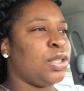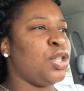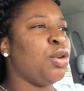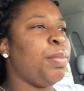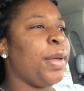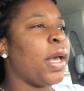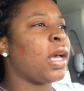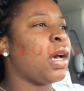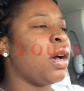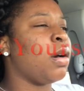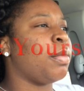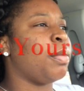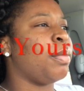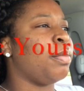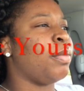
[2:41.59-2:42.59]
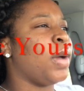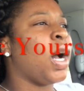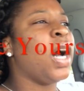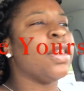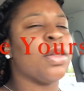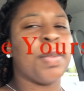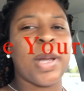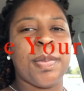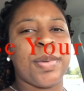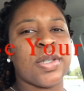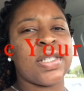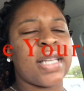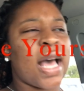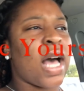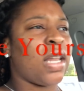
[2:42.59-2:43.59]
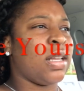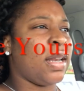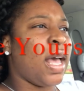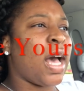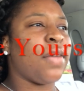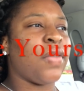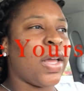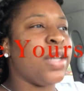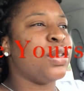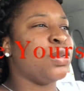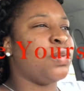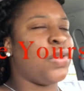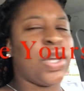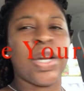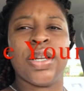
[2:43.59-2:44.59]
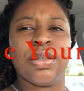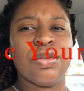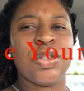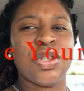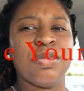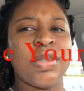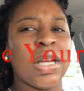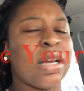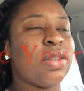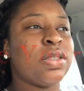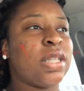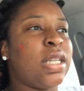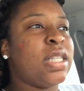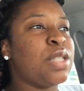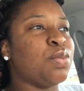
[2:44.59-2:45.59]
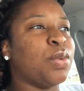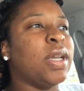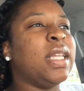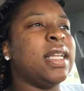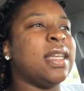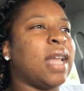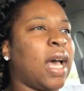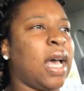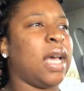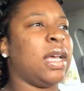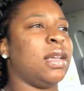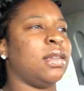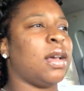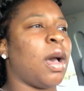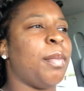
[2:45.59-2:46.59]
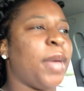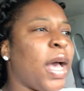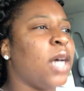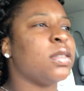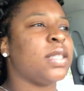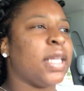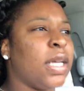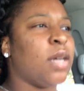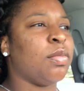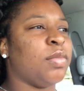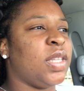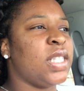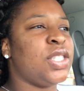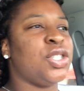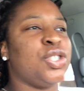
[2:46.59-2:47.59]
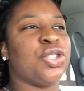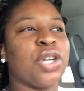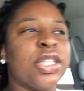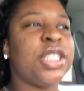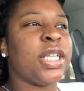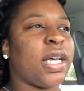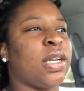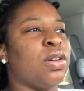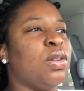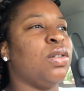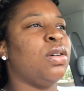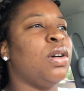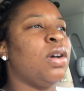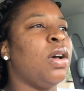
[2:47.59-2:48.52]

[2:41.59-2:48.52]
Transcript: You pick up other people's style and how they do their YouTube channels. And it's really not about them. This is your channel.